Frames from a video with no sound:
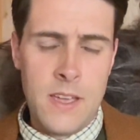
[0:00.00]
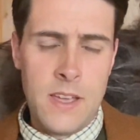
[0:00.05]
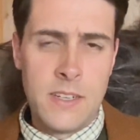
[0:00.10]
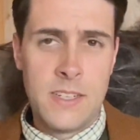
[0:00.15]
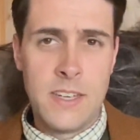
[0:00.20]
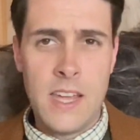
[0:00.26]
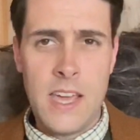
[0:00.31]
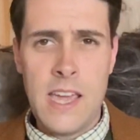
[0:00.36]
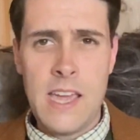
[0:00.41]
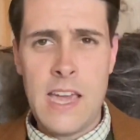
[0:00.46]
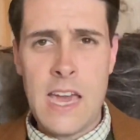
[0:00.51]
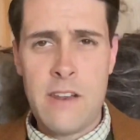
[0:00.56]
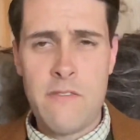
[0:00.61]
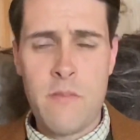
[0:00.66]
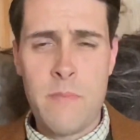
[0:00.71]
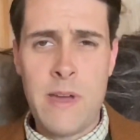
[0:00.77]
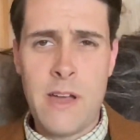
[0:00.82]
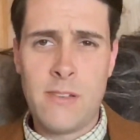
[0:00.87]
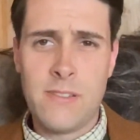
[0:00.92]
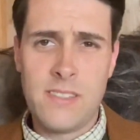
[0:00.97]
Today, out of
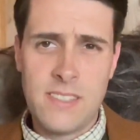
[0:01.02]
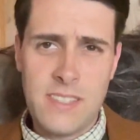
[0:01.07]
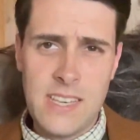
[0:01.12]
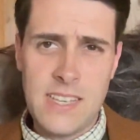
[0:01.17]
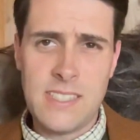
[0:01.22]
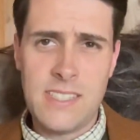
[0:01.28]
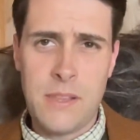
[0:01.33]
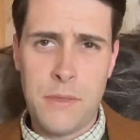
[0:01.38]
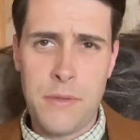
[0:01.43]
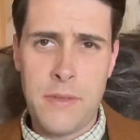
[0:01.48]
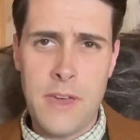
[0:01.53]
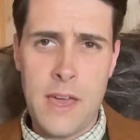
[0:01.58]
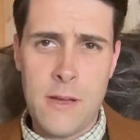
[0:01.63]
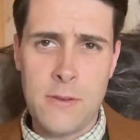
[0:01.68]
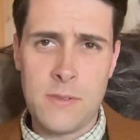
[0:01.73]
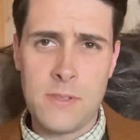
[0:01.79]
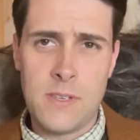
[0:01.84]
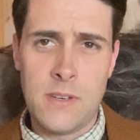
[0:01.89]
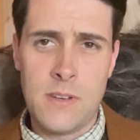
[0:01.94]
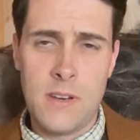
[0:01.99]
about
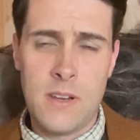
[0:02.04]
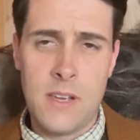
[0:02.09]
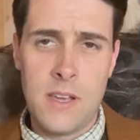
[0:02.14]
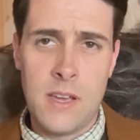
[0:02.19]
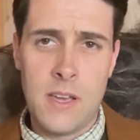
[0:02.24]
60,000